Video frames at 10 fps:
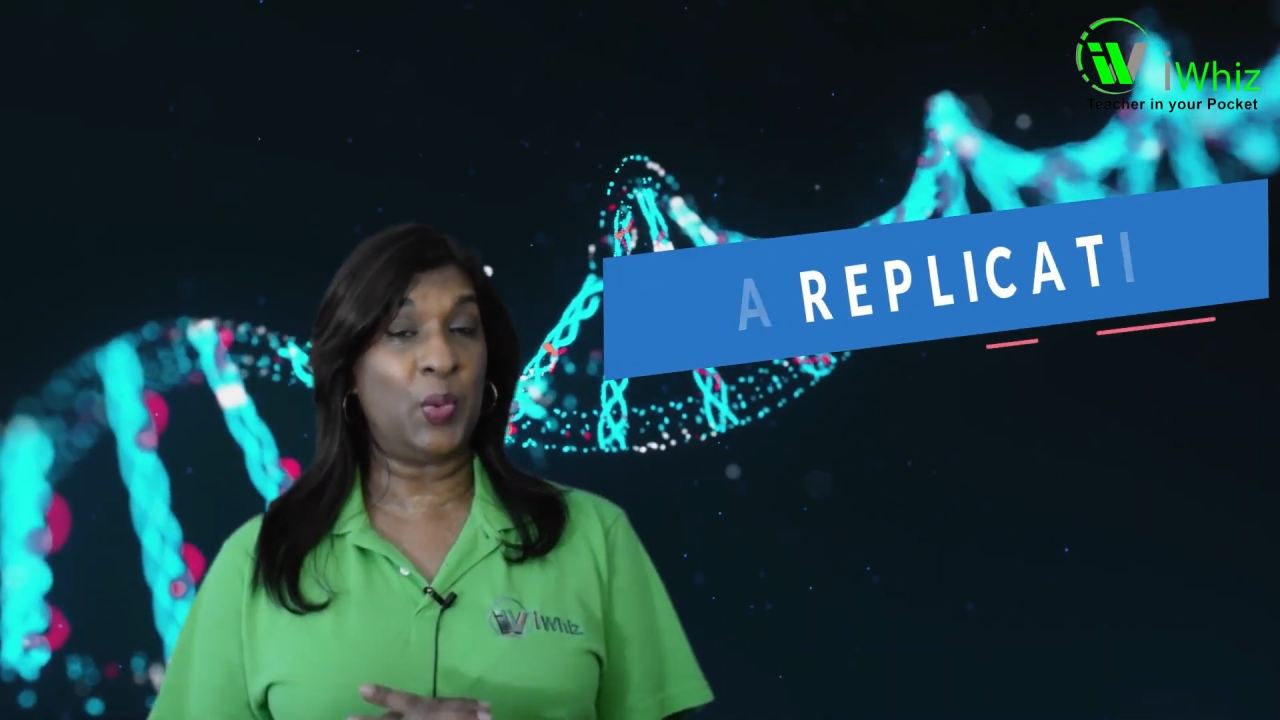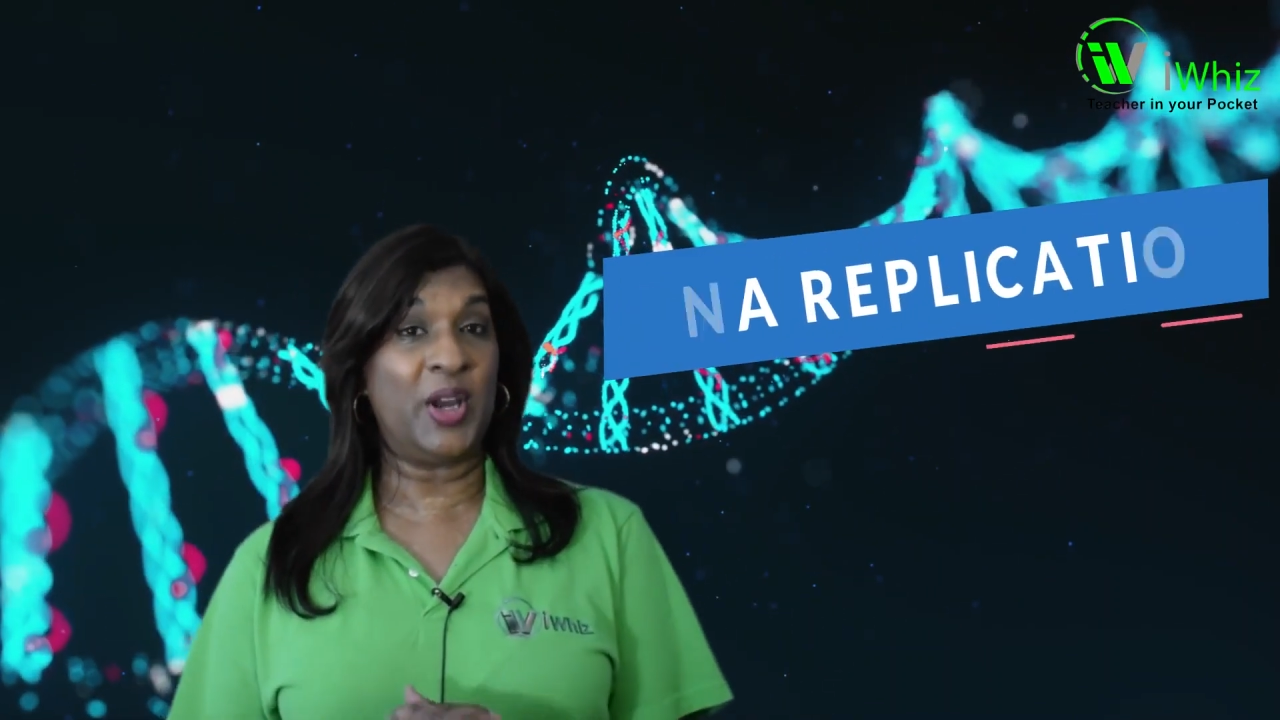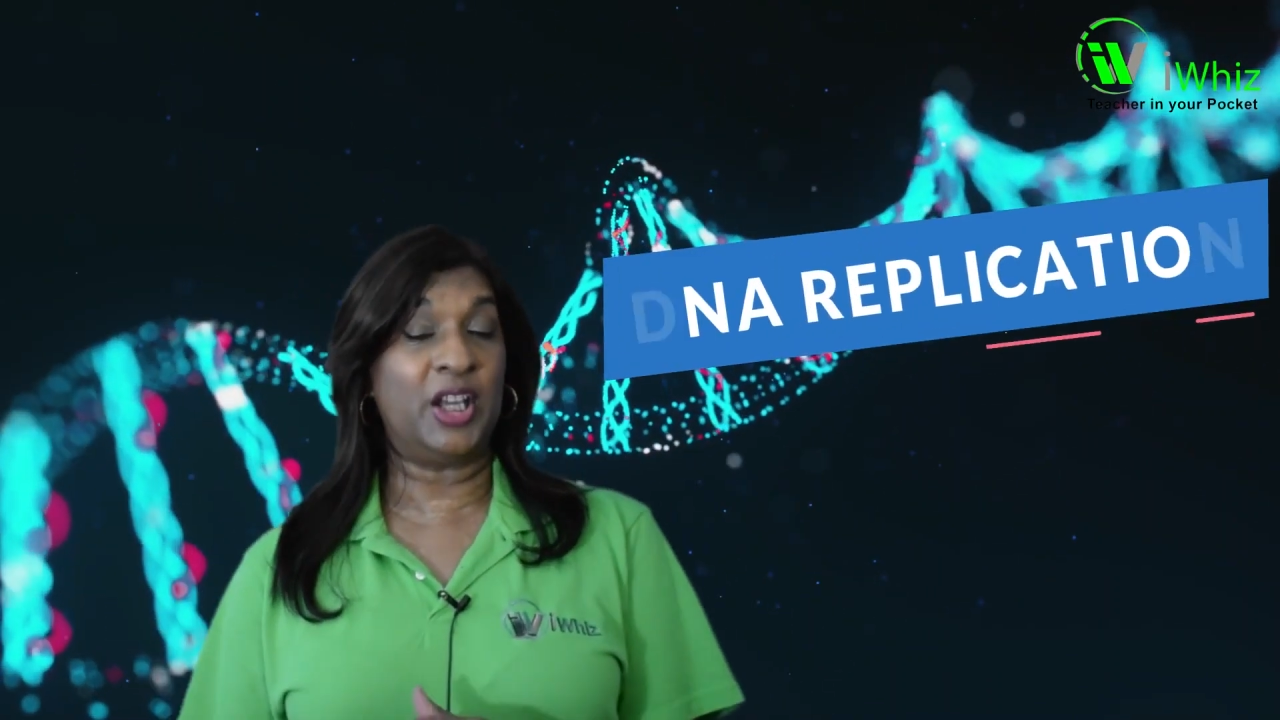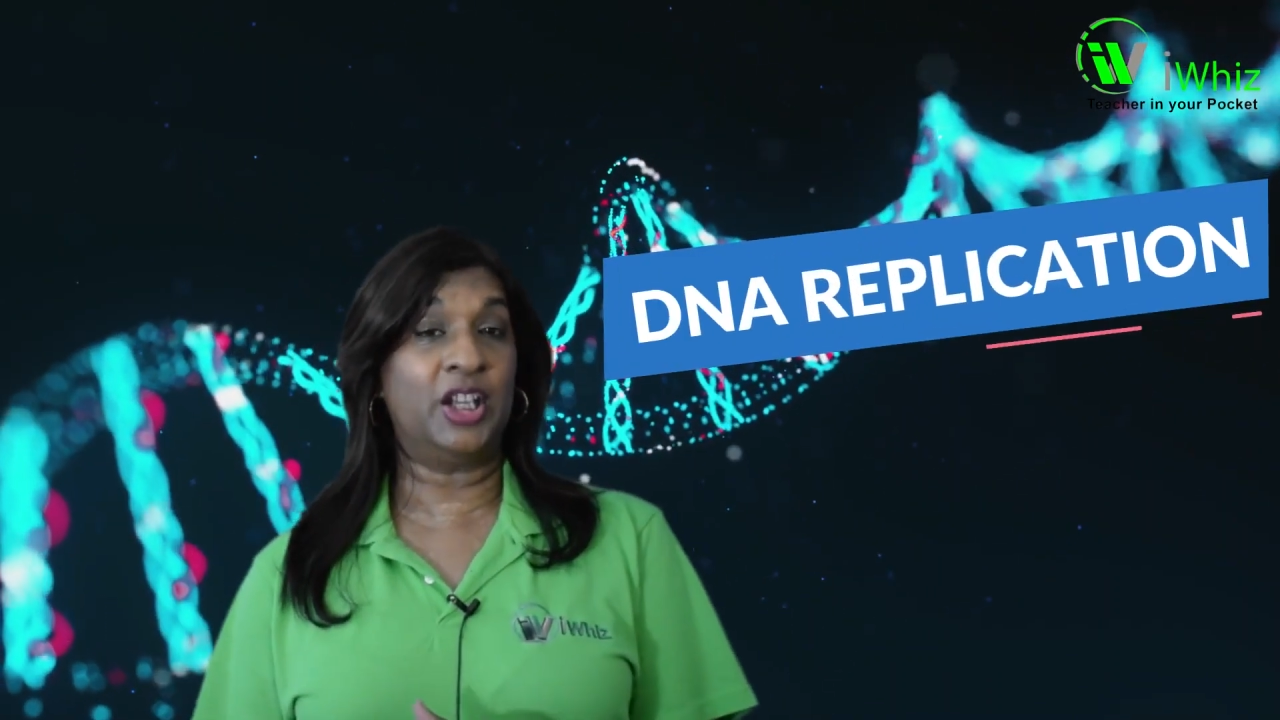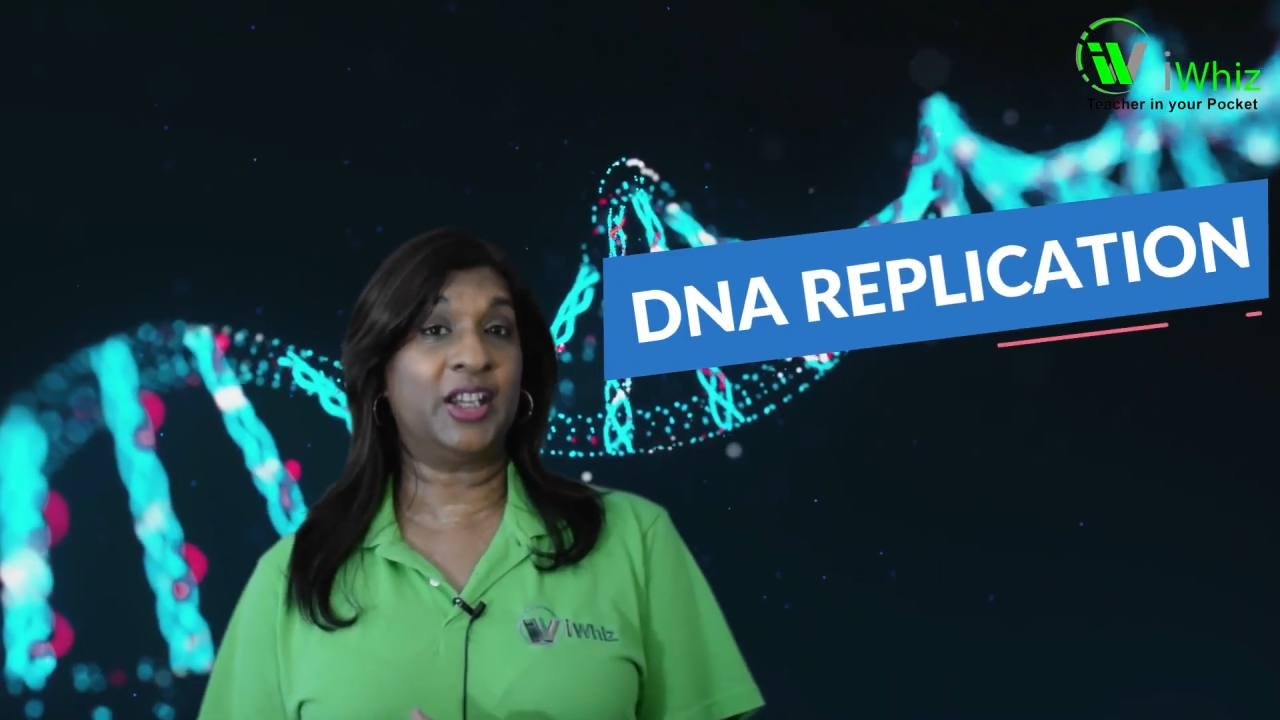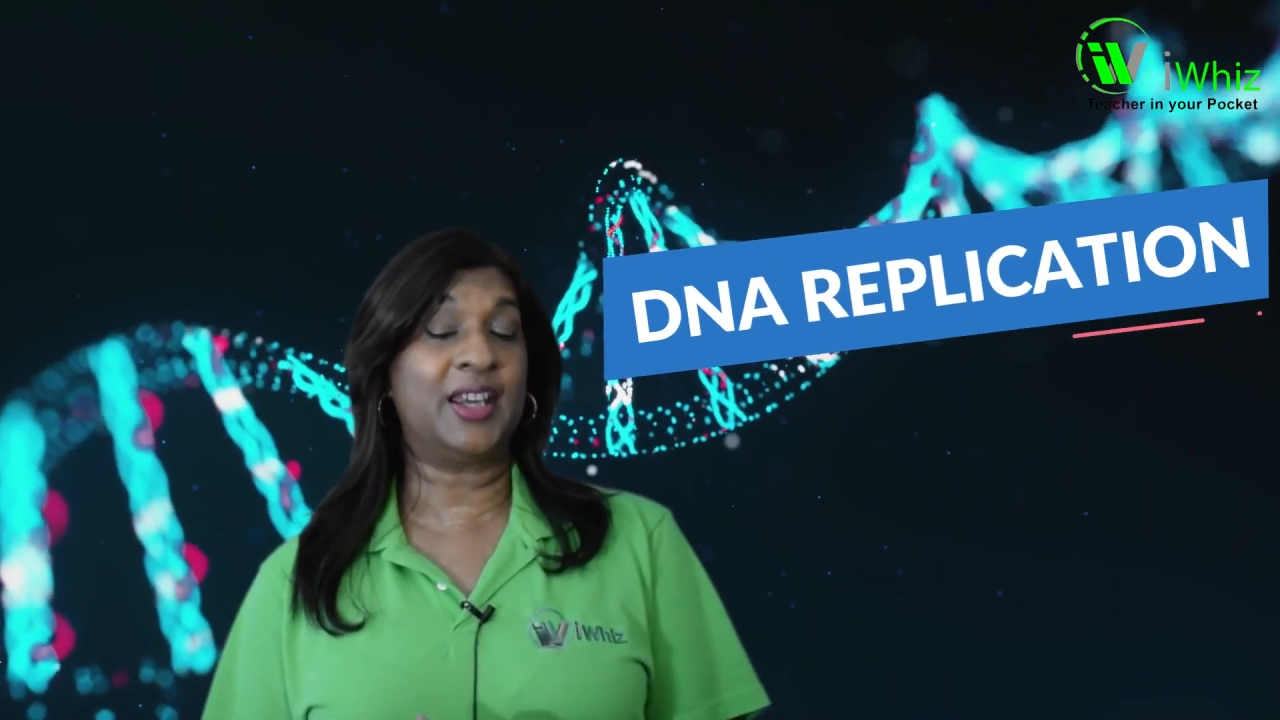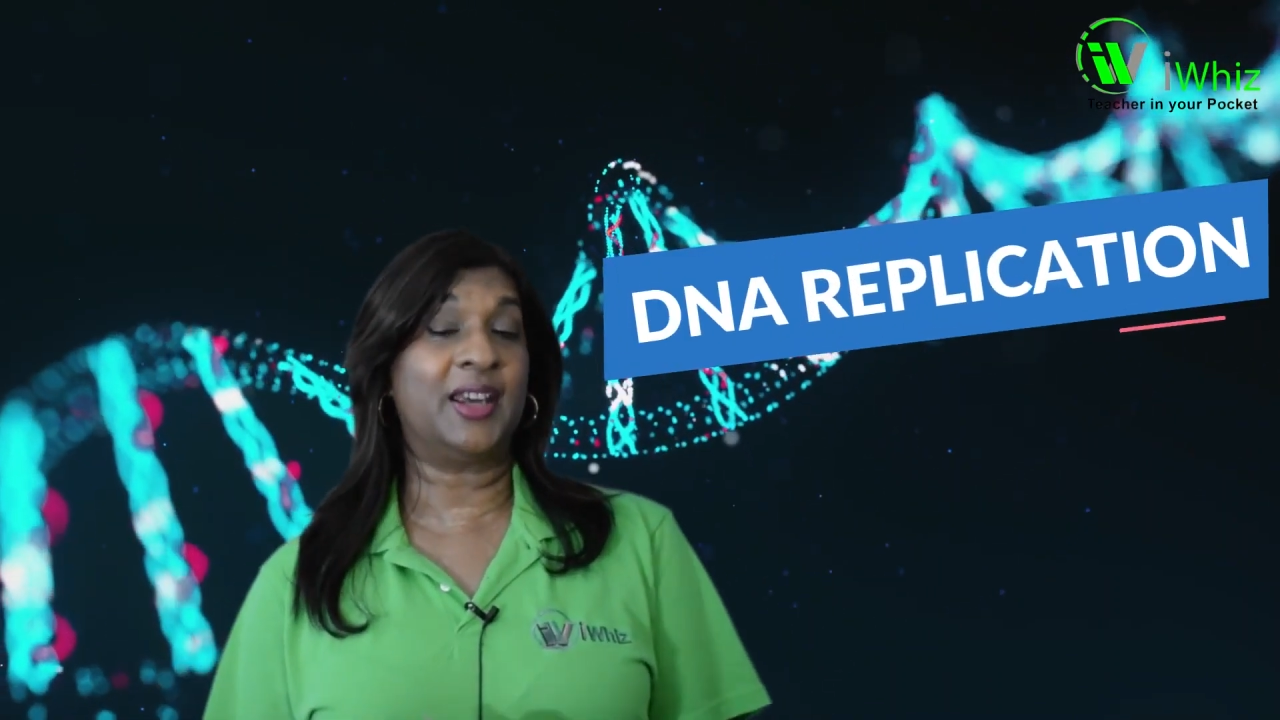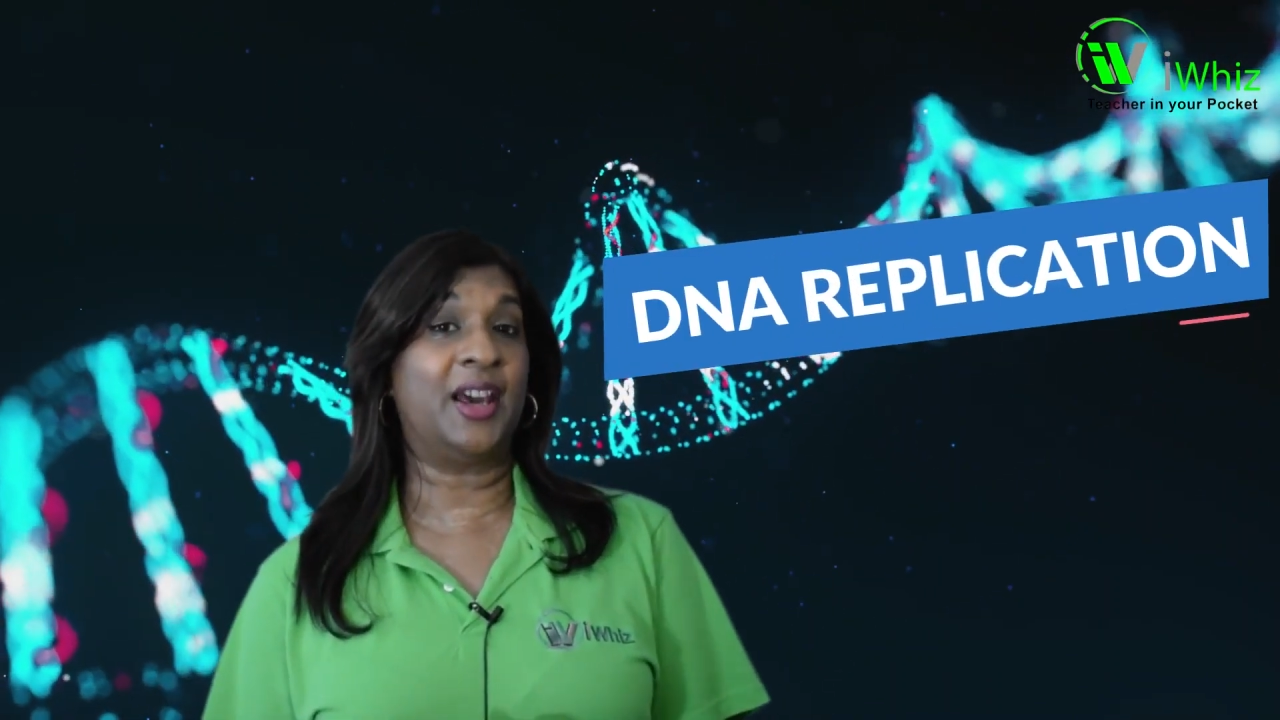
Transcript: we are looking